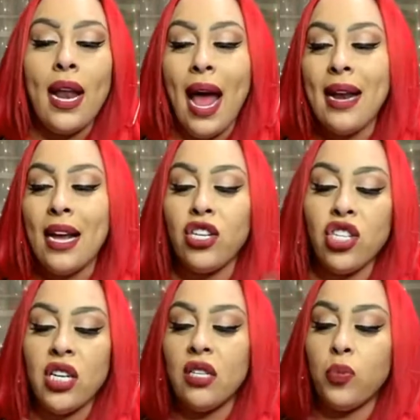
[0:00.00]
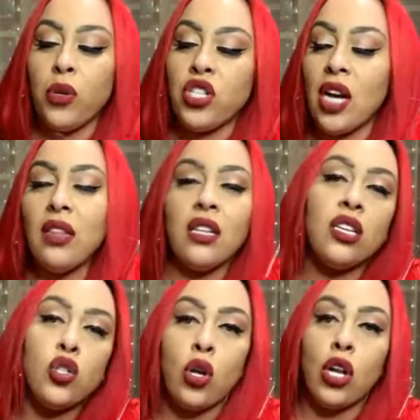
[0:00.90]
and as she's projecting
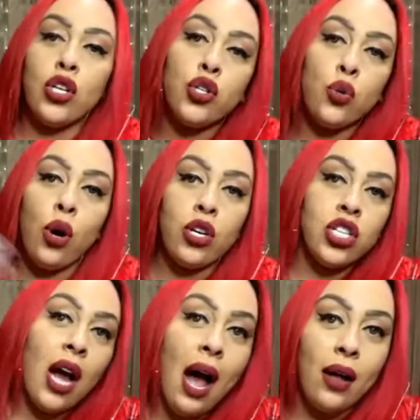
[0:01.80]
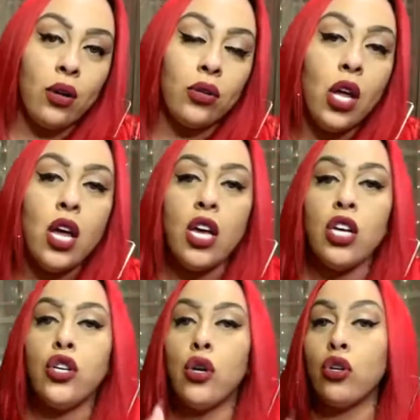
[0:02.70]
this all onto her child,
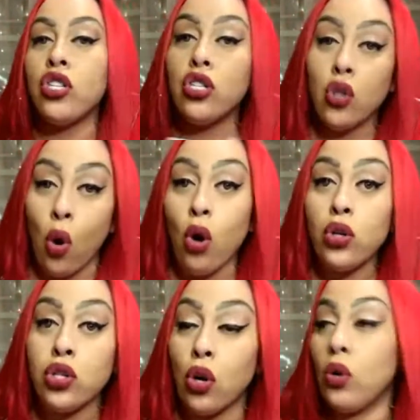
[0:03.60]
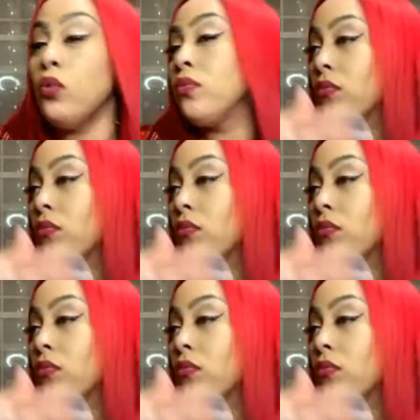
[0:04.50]
she's also